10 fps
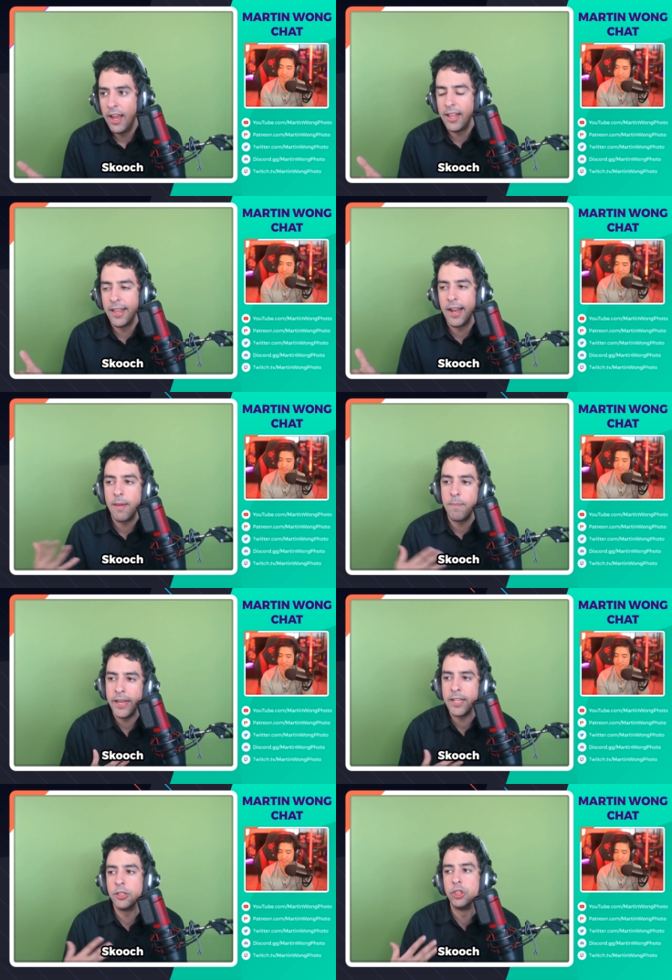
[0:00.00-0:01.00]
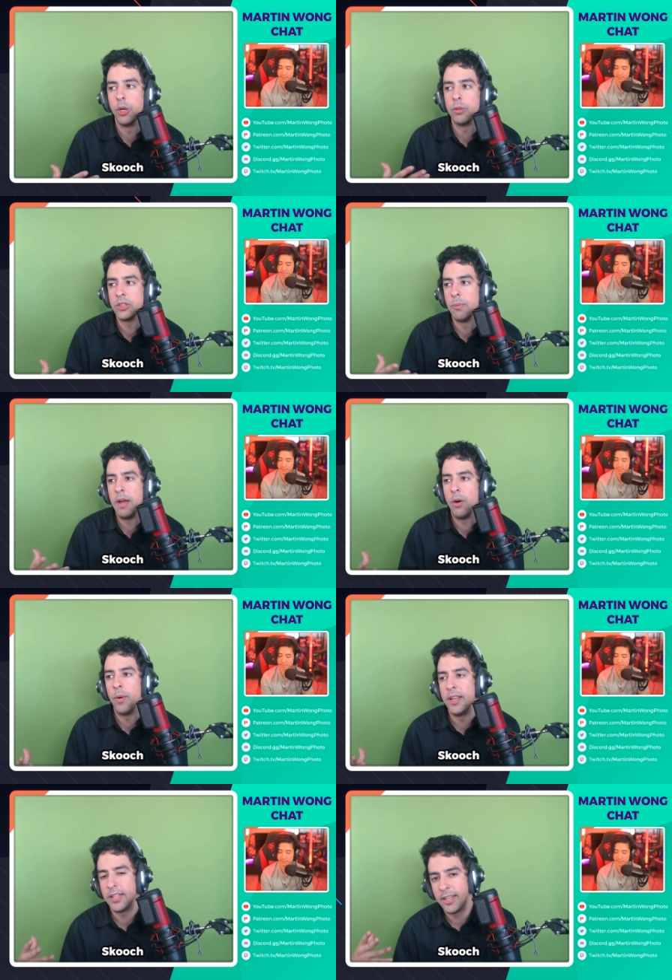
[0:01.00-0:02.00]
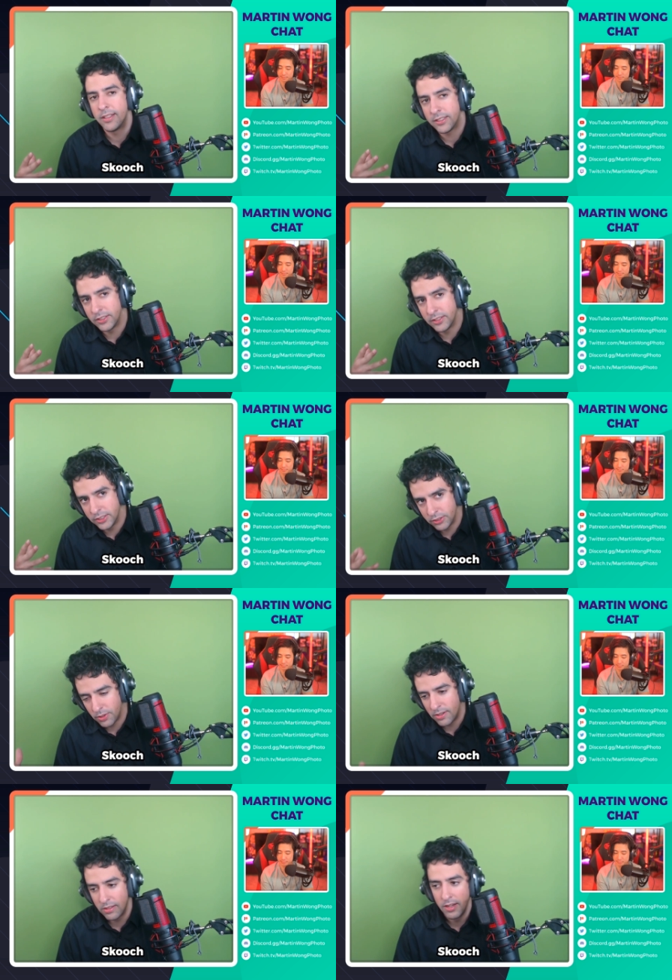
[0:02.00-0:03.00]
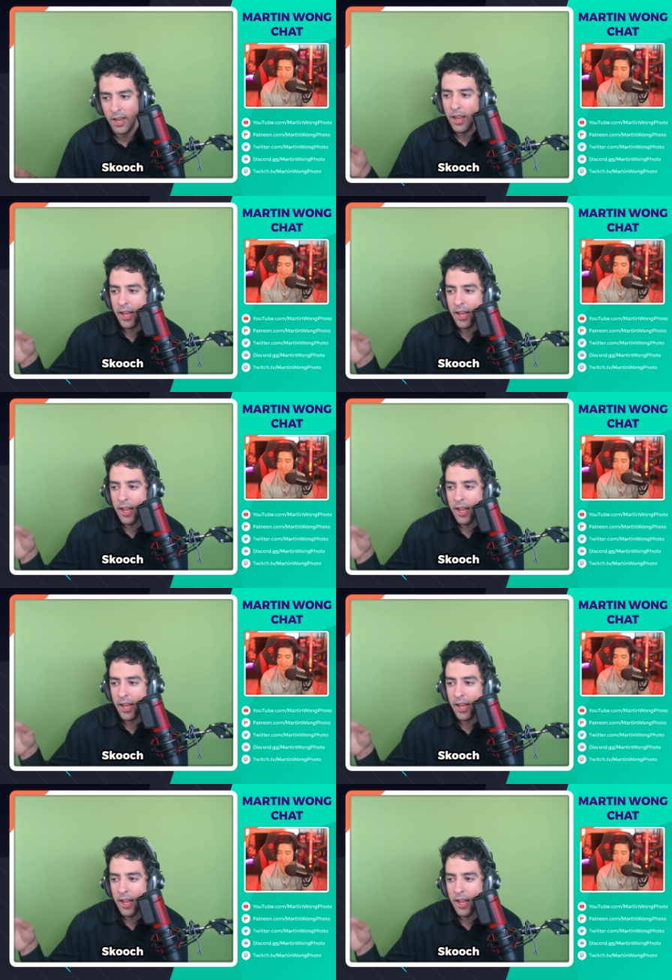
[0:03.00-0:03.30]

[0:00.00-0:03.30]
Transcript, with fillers: Mm. And then I make jokes about why the character is strong.